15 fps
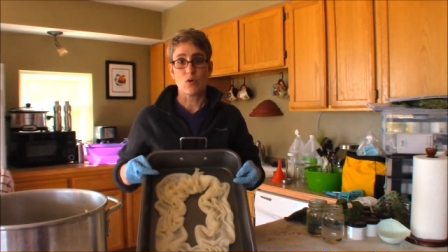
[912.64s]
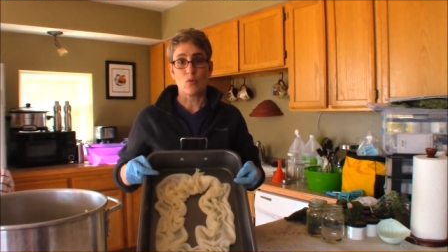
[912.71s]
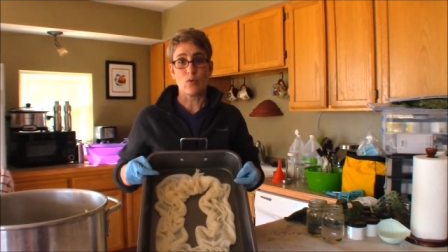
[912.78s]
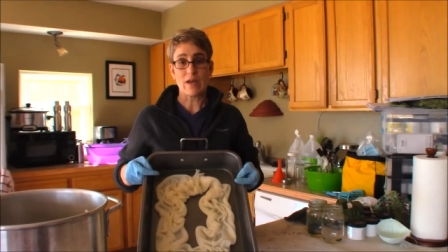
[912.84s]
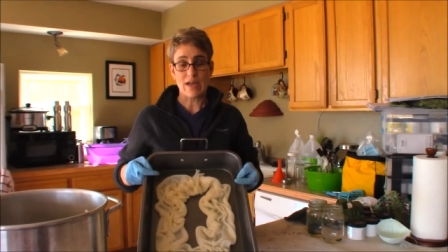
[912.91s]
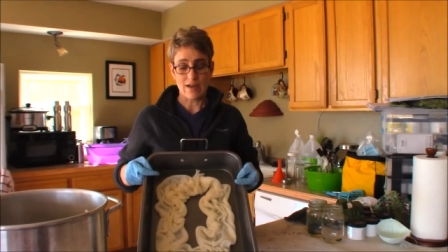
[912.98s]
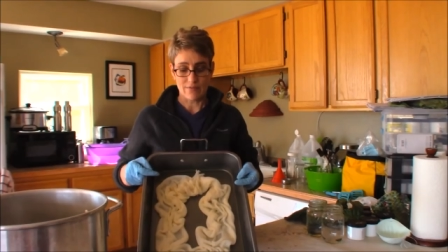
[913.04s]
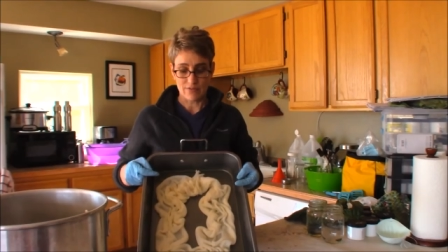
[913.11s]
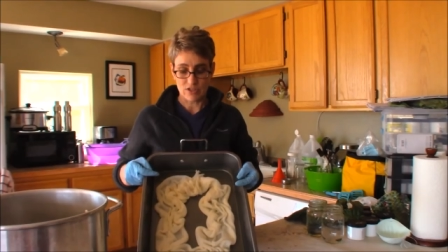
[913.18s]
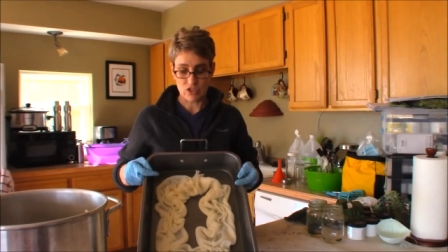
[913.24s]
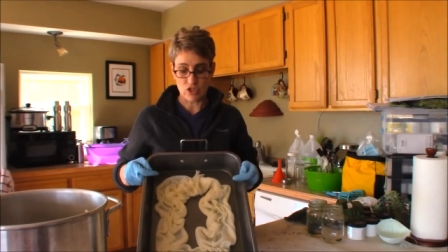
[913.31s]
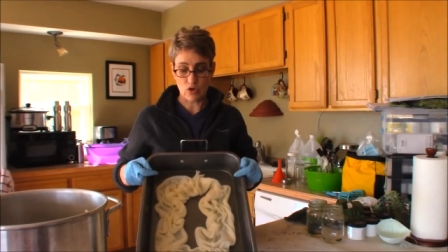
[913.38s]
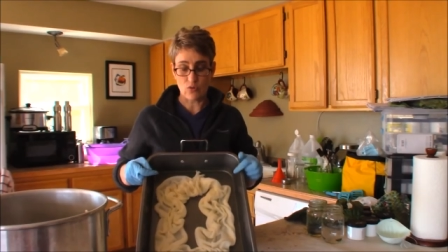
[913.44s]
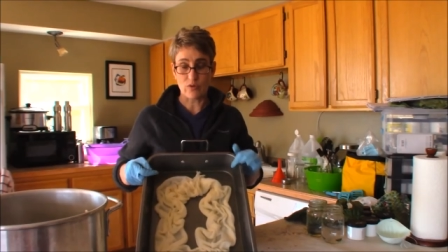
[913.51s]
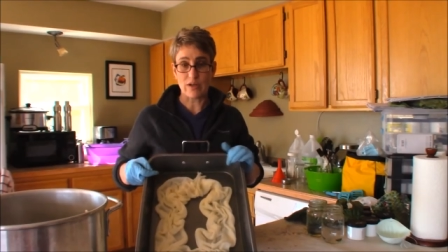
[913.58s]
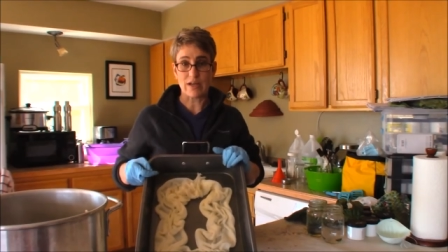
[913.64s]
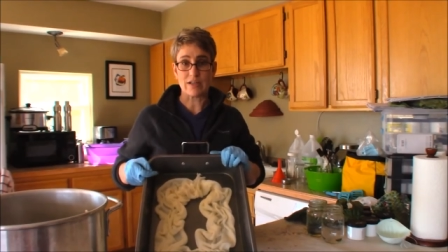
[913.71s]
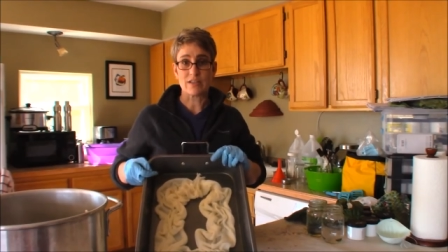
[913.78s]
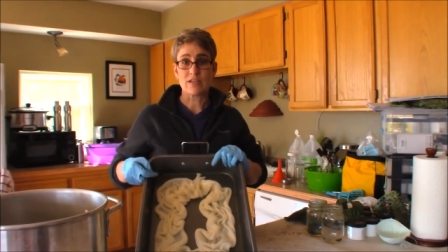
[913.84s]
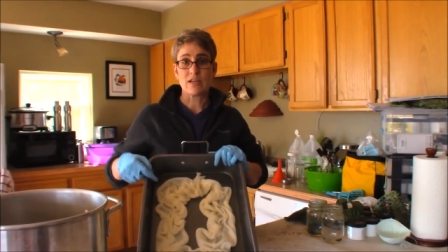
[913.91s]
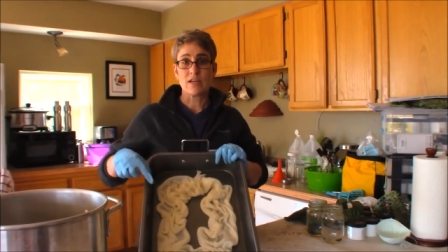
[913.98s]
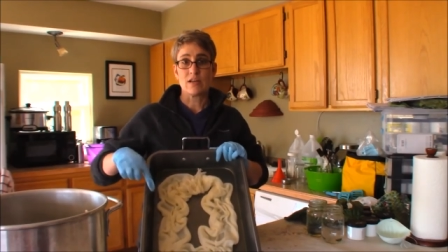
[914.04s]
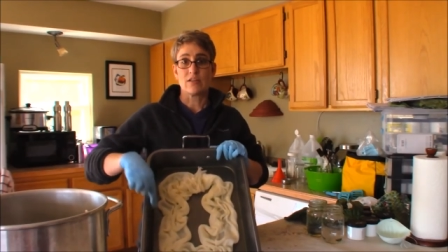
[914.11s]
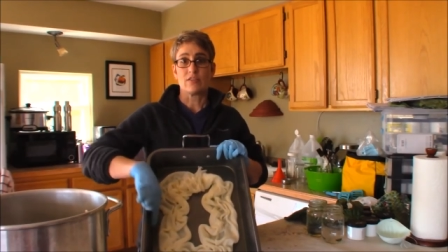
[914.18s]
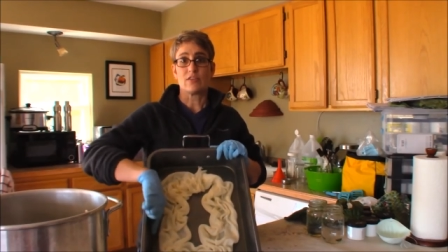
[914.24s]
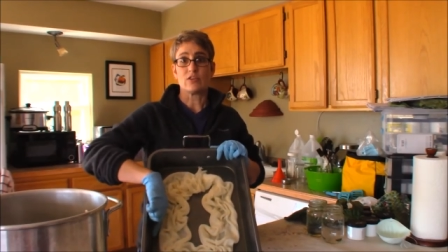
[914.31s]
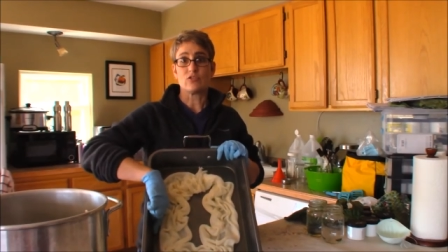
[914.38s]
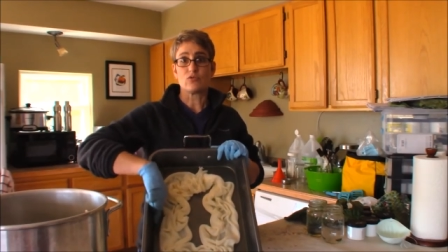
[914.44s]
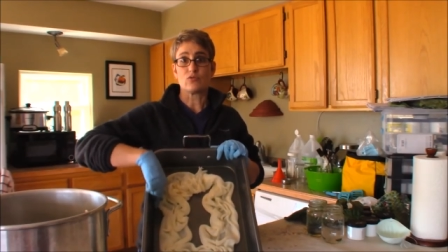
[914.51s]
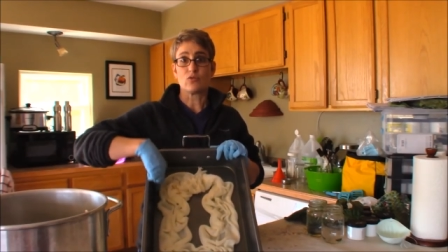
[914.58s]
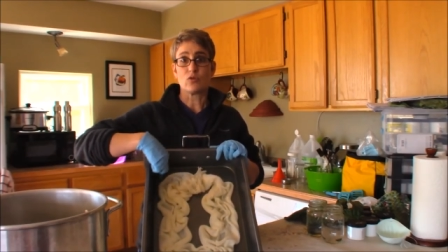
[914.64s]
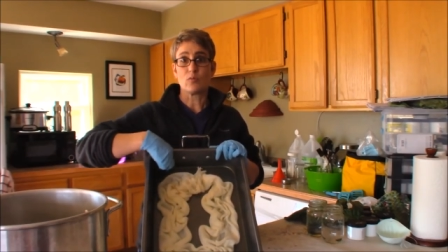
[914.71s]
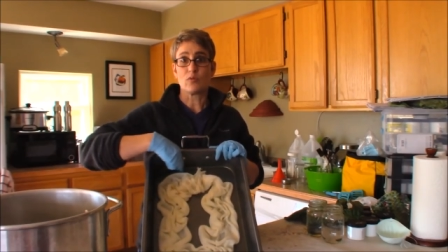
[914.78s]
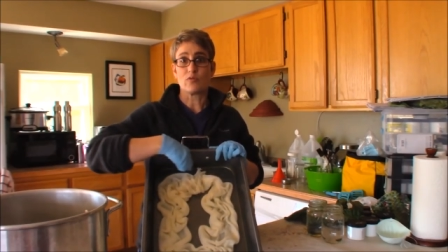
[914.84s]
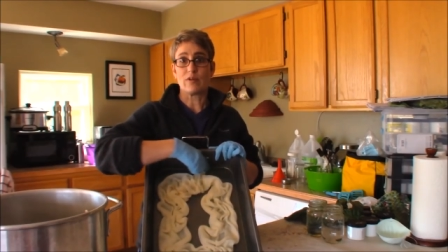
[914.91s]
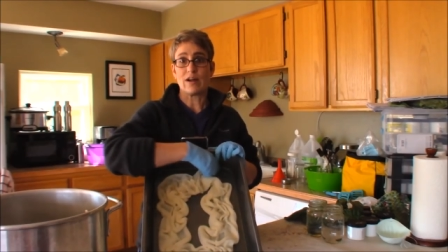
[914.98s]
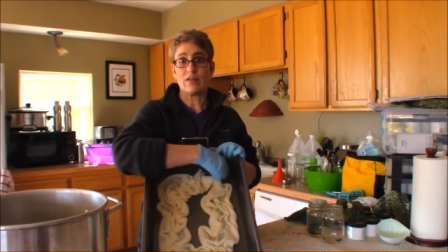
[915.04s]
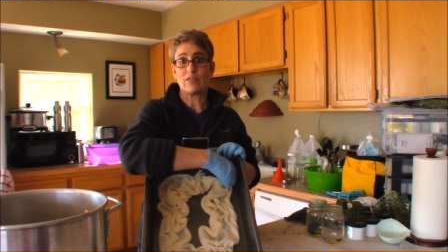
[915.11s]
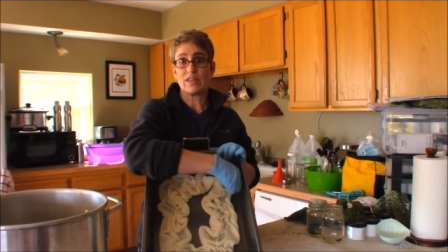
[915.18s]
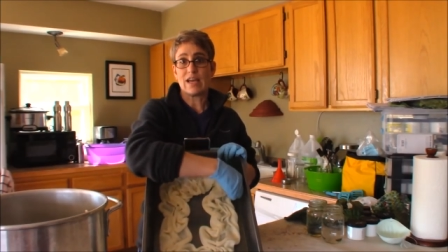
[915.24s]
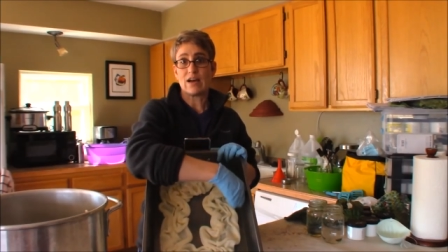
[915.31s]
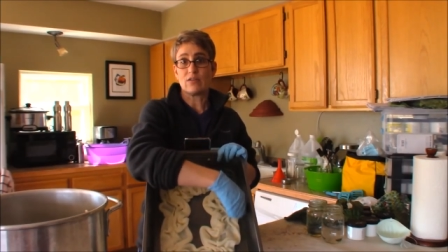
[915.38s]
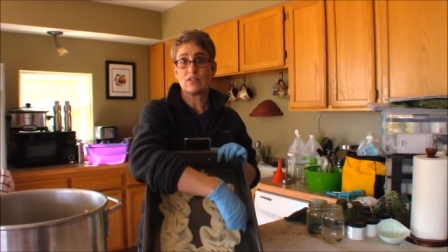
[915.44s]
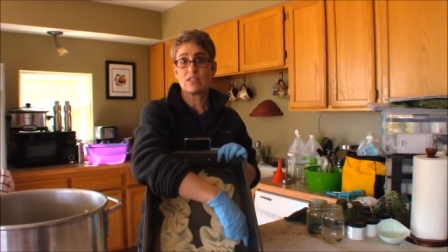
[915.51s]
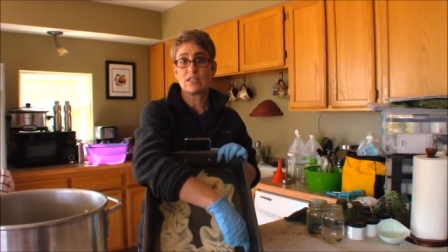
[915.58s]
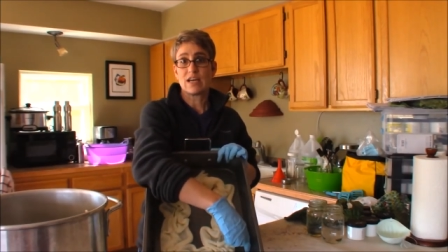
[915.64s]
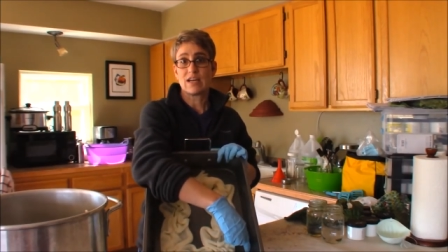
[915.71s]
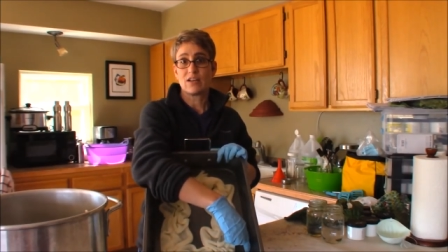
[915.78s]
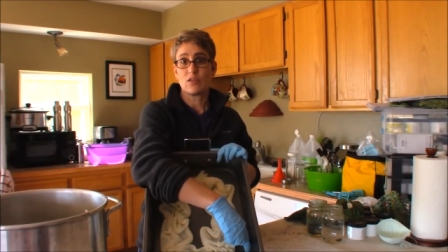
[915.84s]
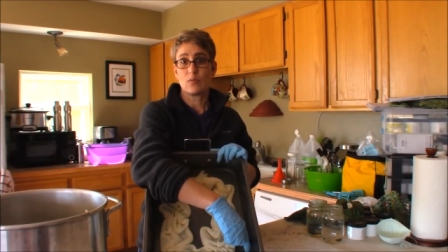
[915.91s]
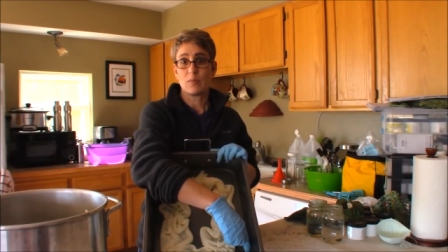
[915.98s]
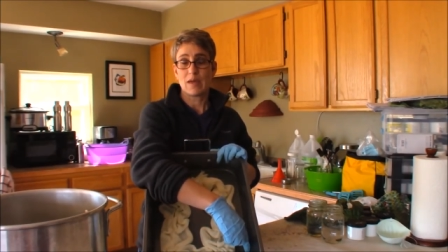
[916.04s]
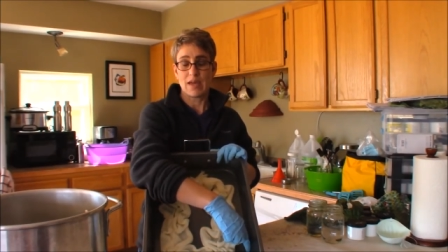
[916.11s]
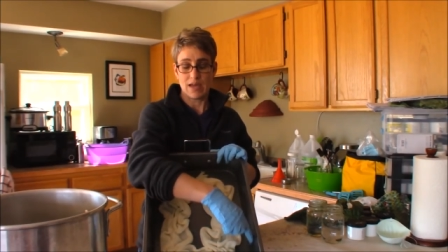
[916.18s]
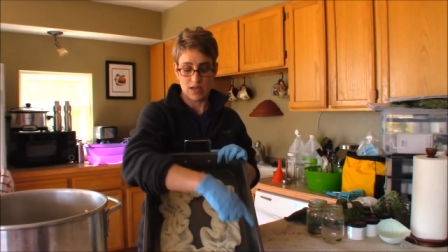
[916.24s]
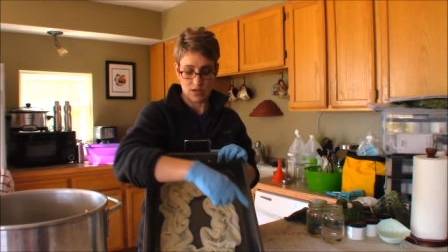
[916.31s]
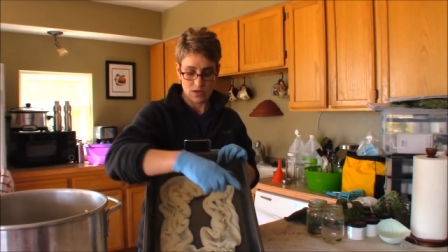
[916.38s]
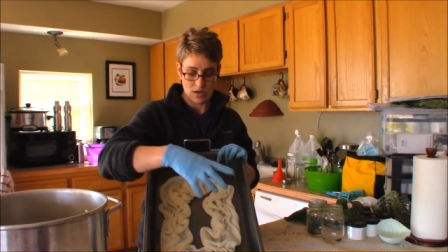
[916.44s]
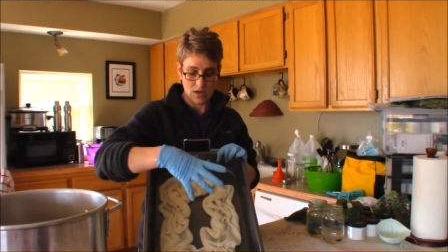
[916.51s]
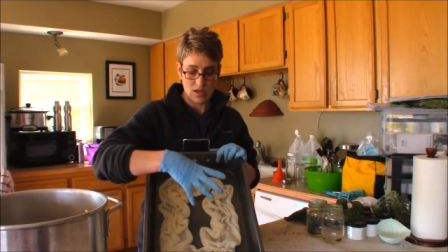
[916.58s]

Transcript: We have a donut. There's room around the outside of the pan,